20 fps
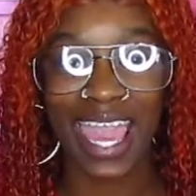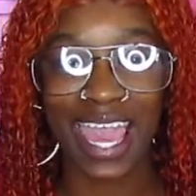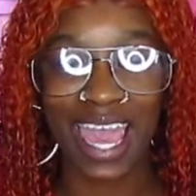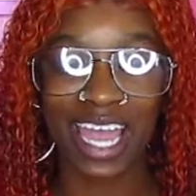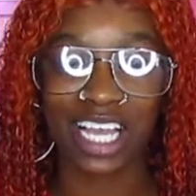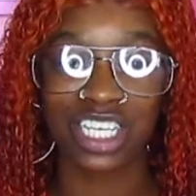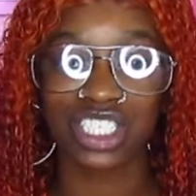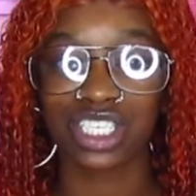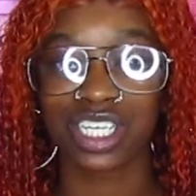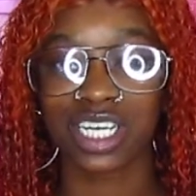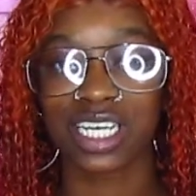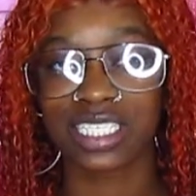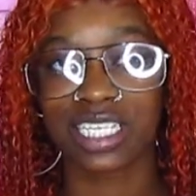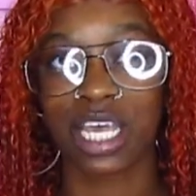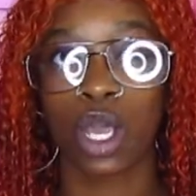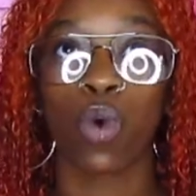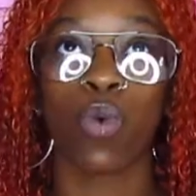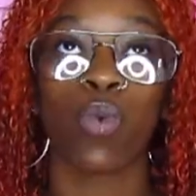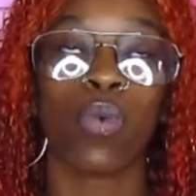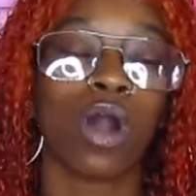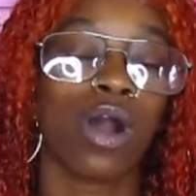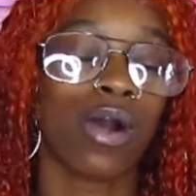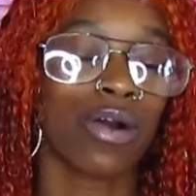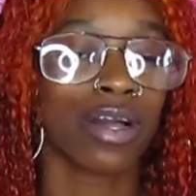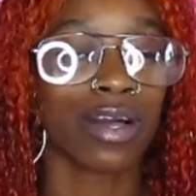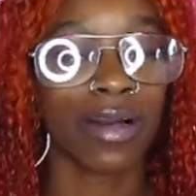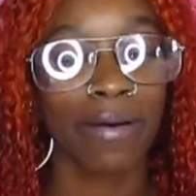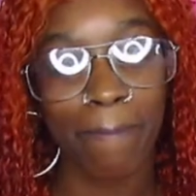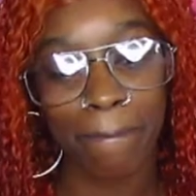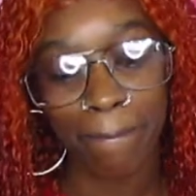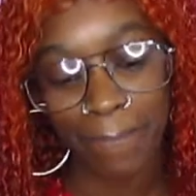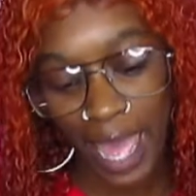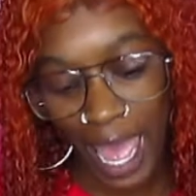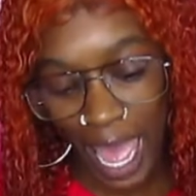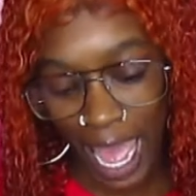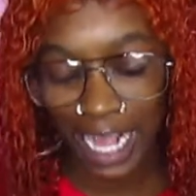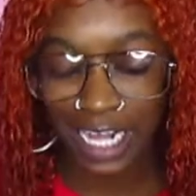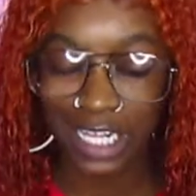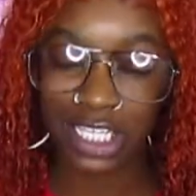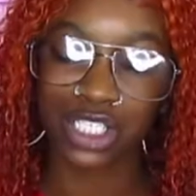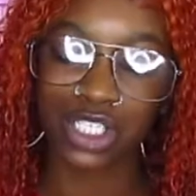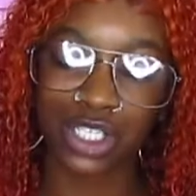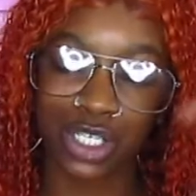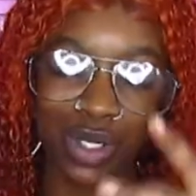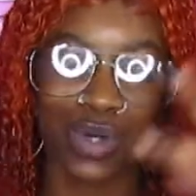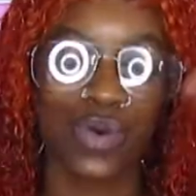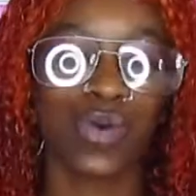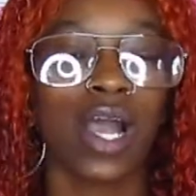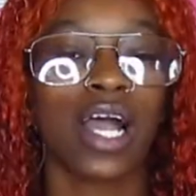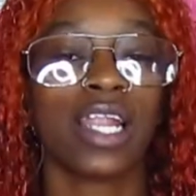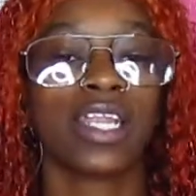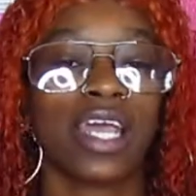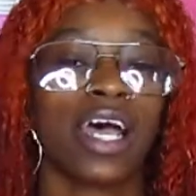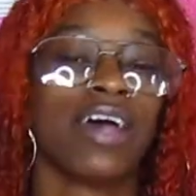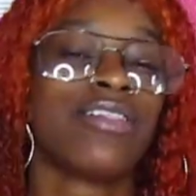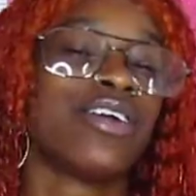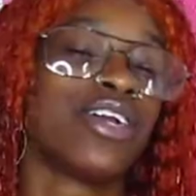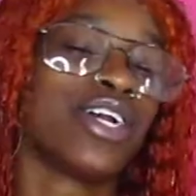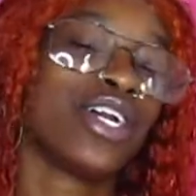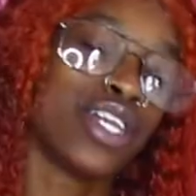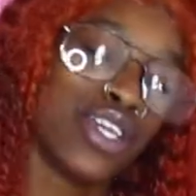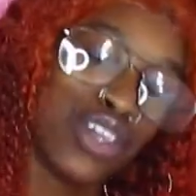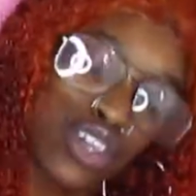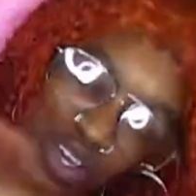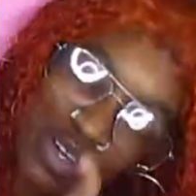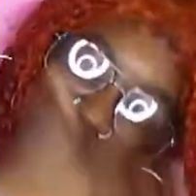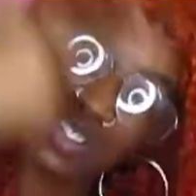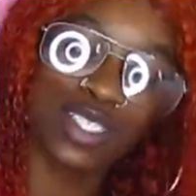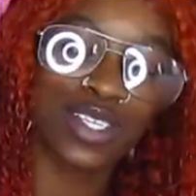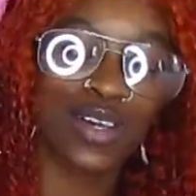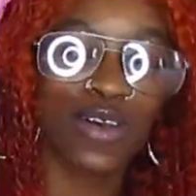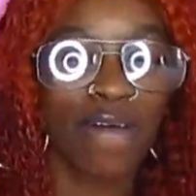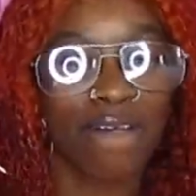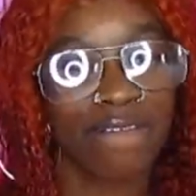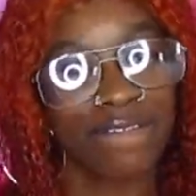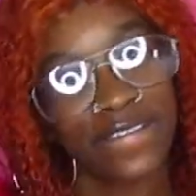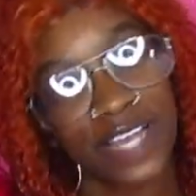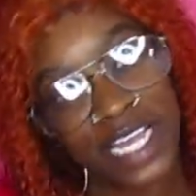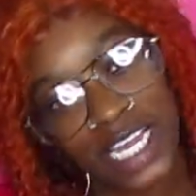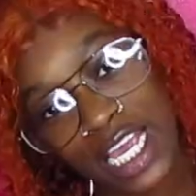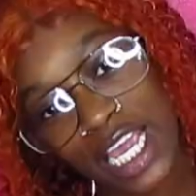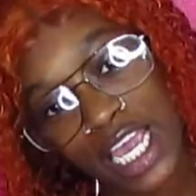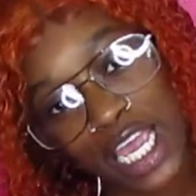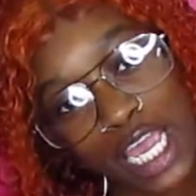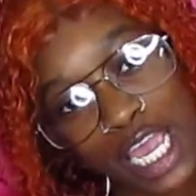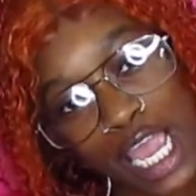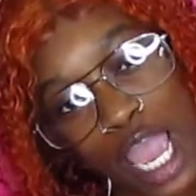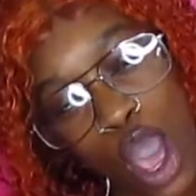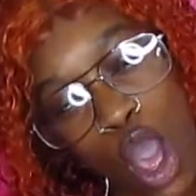extras, and welcome back to another YouTube video.